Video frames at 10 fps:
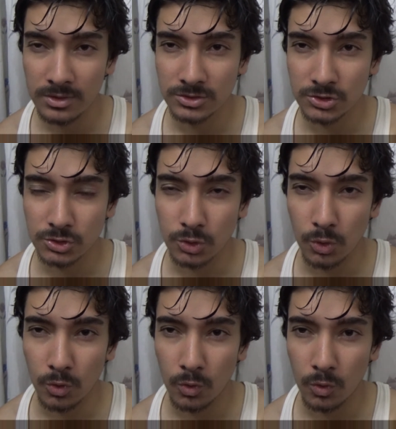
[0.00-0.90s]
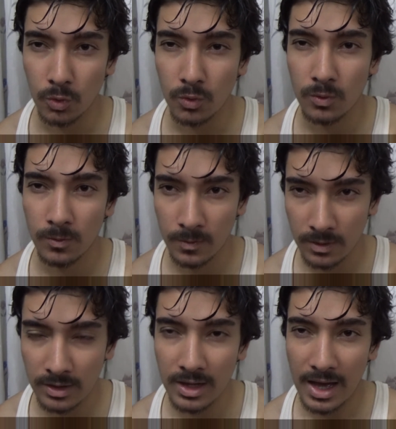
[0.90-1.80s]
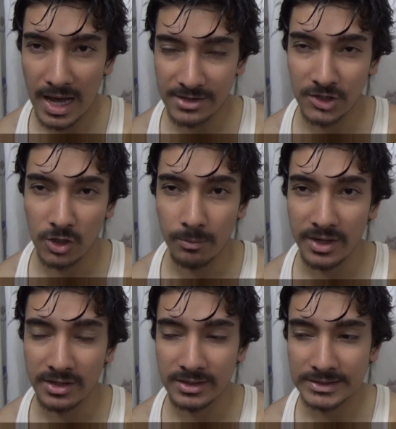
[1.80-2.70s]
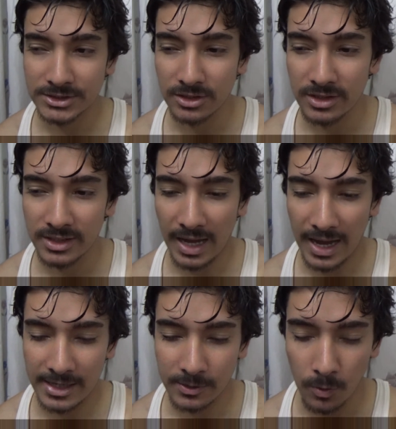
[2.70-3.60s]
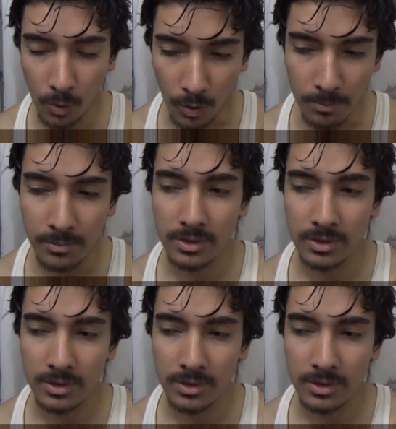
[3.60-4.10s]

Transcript: So I recommend studying at home